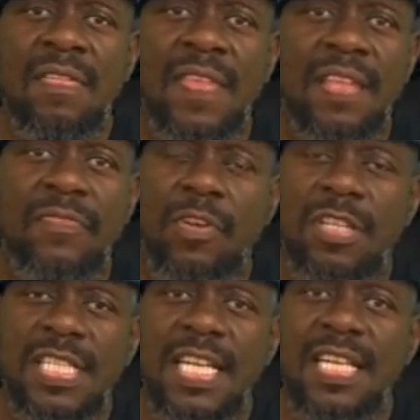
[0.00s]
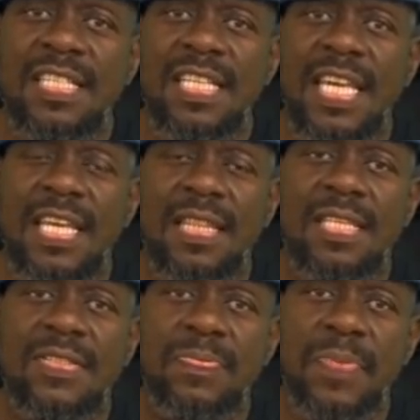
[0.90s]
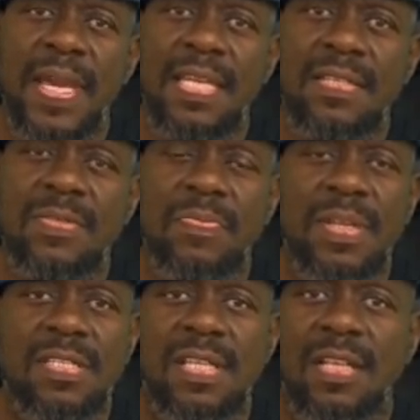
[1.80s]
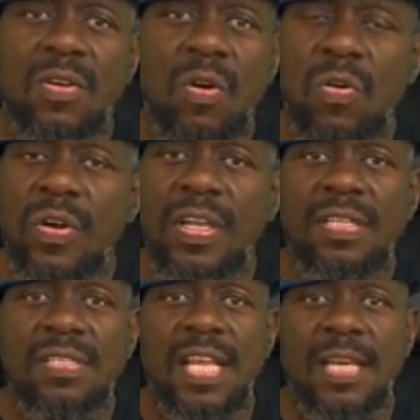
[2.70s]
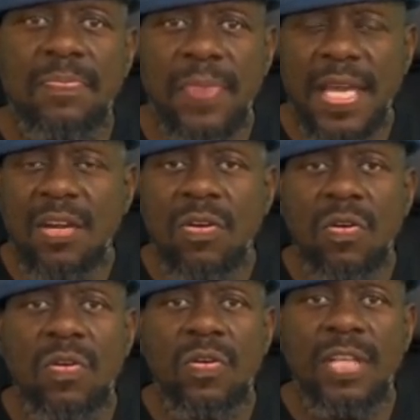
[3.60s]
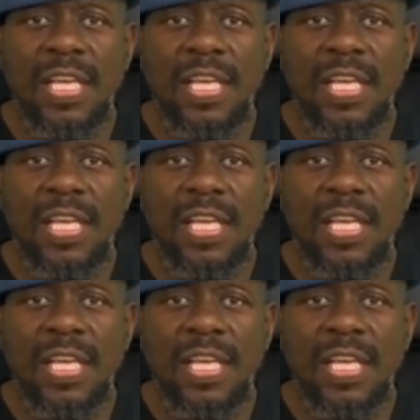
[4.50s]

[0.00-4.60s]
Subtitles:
that volatility in this space means that coins like Bitcoin,